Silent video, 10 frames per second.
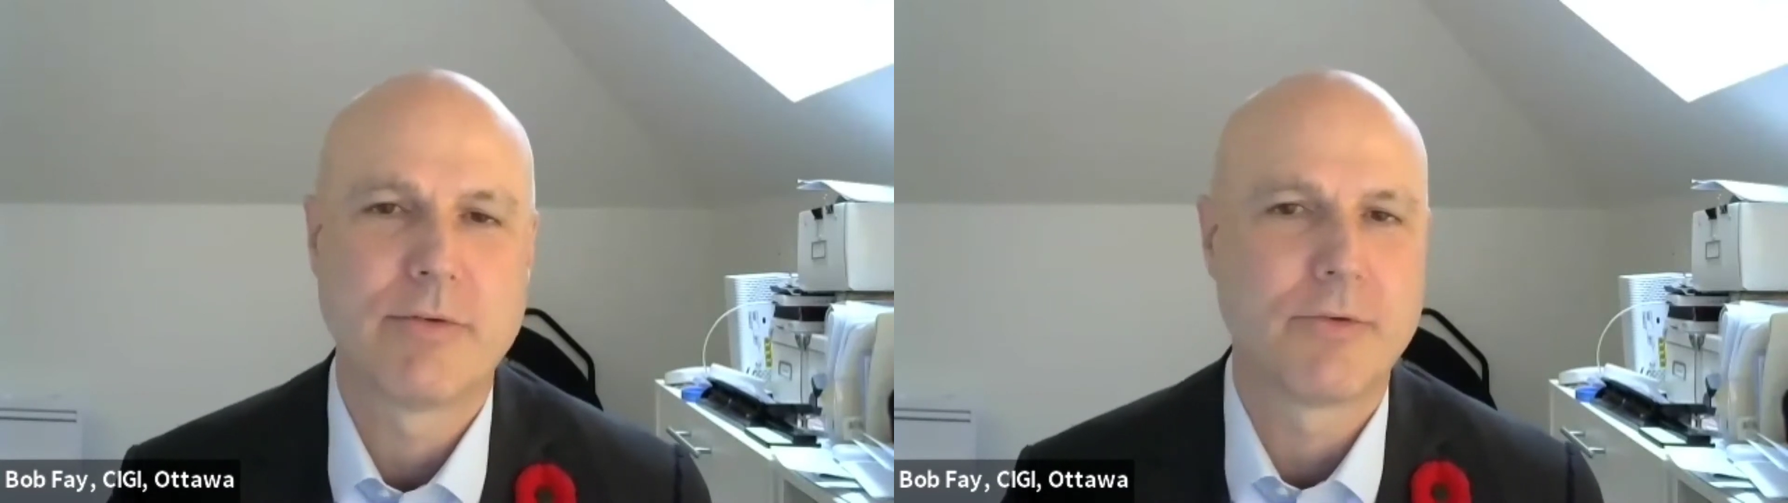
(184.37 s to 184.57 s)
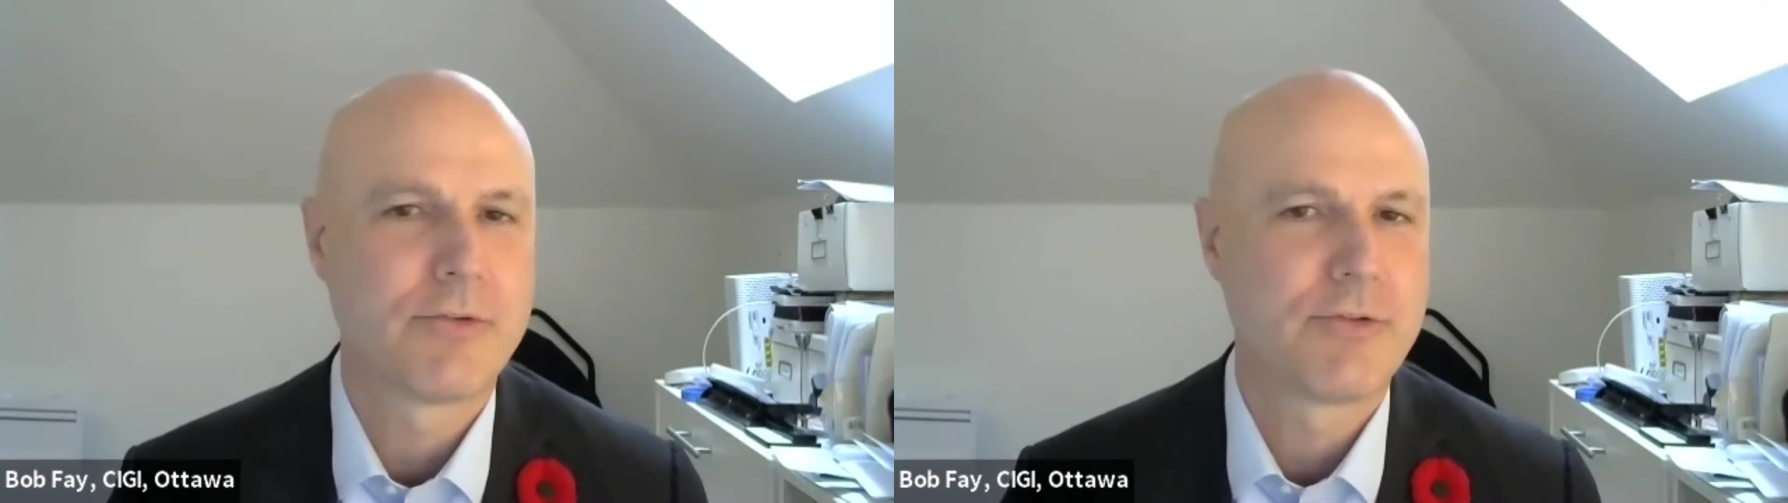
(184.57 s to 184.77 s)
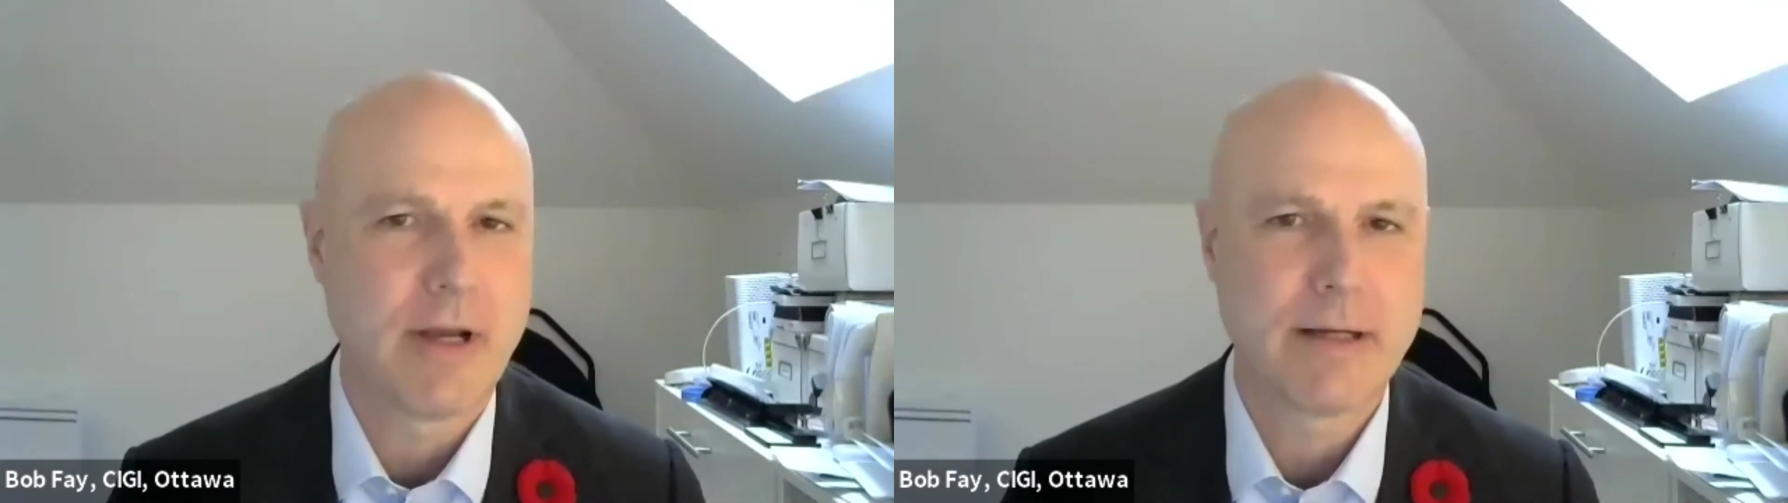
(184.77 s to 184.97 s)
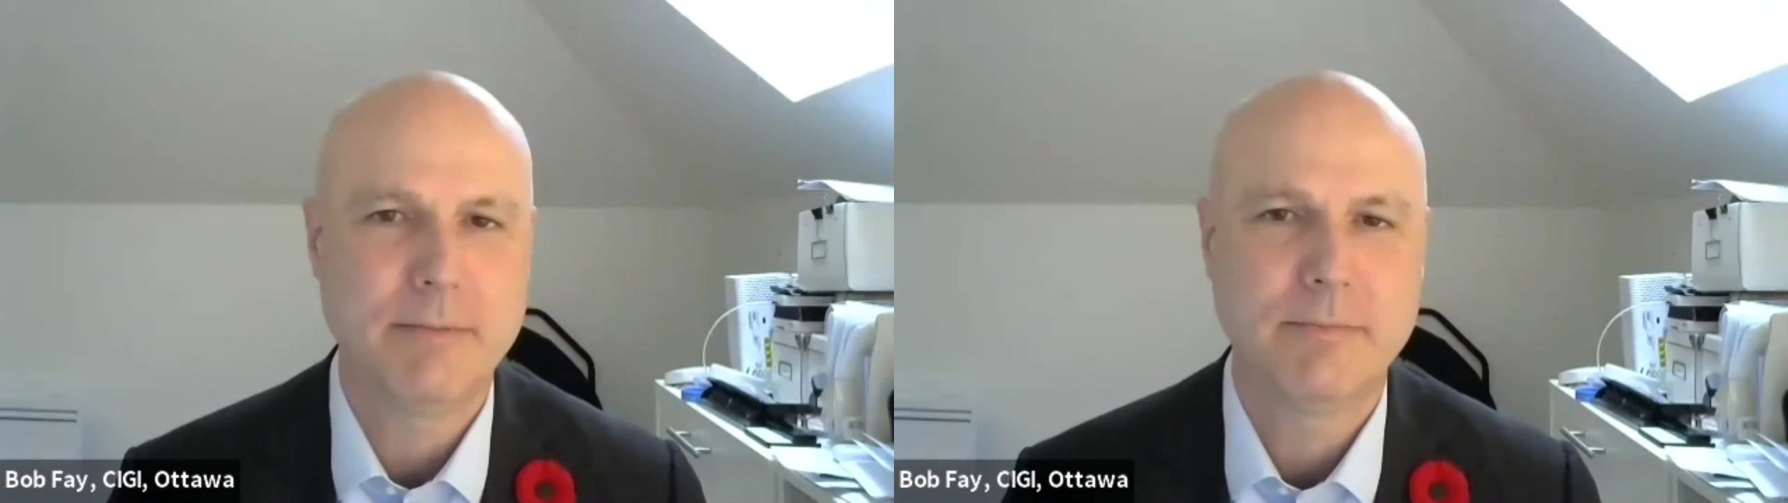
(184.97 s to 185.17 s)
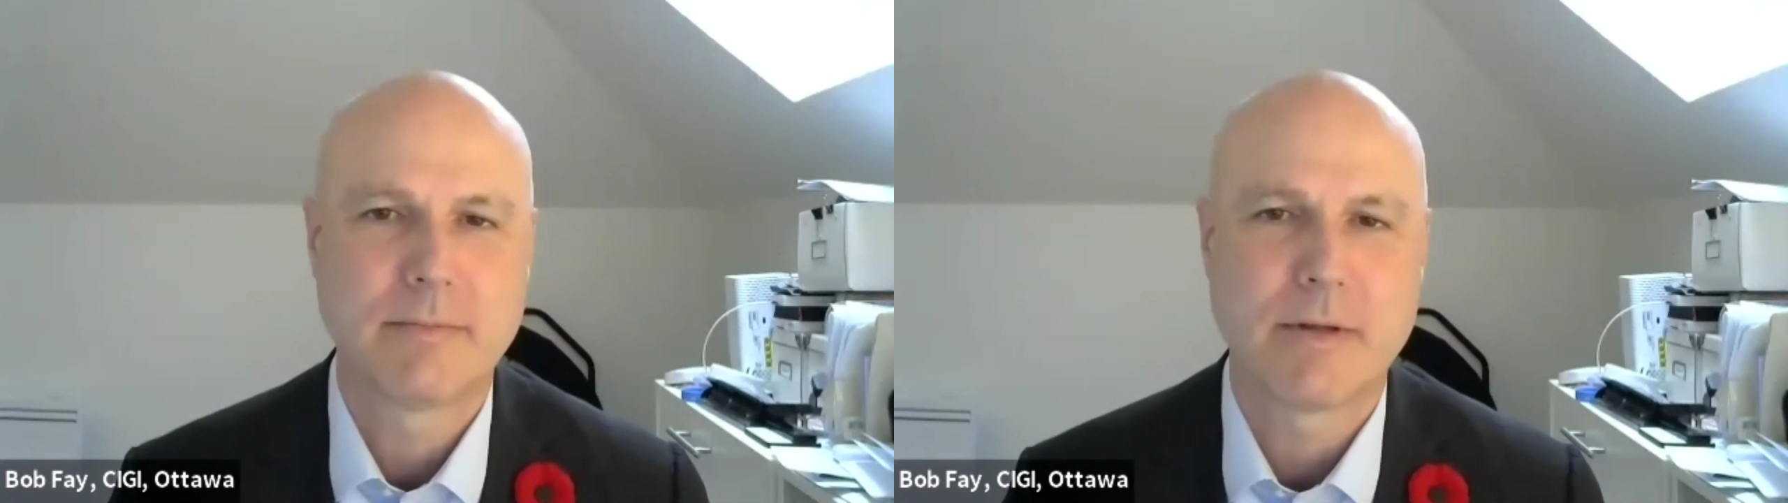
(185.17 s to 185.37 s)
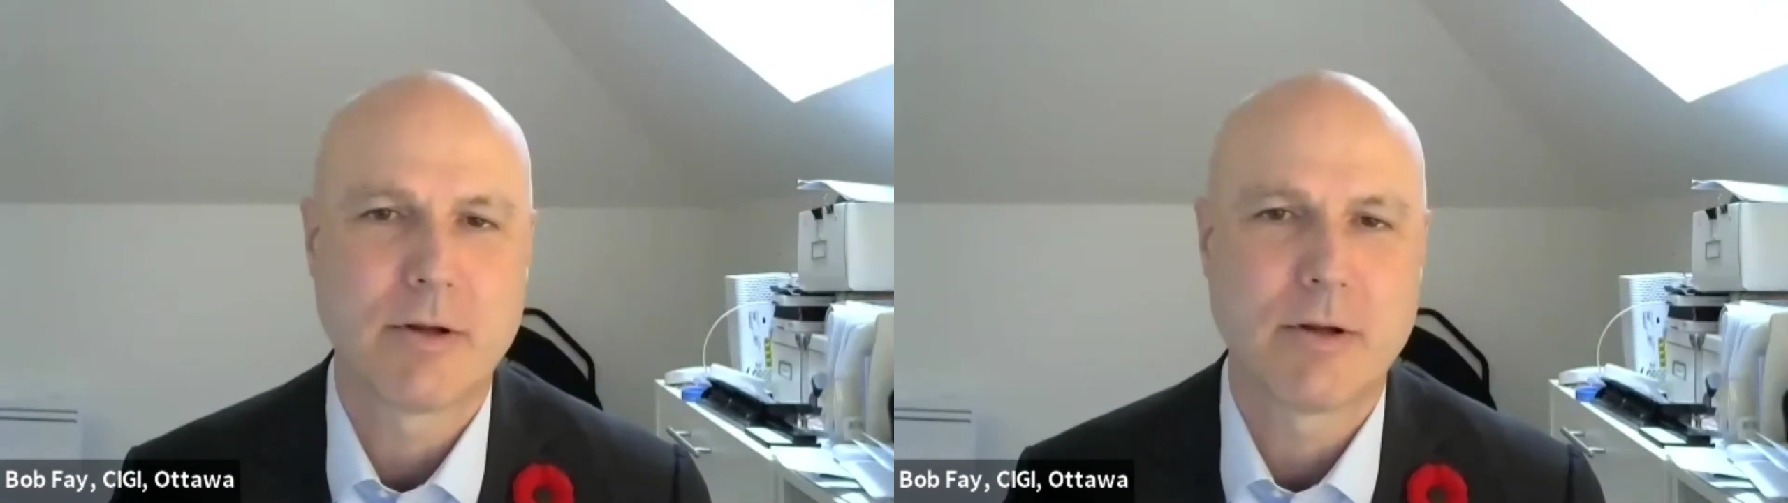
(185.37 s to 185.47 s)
There's China,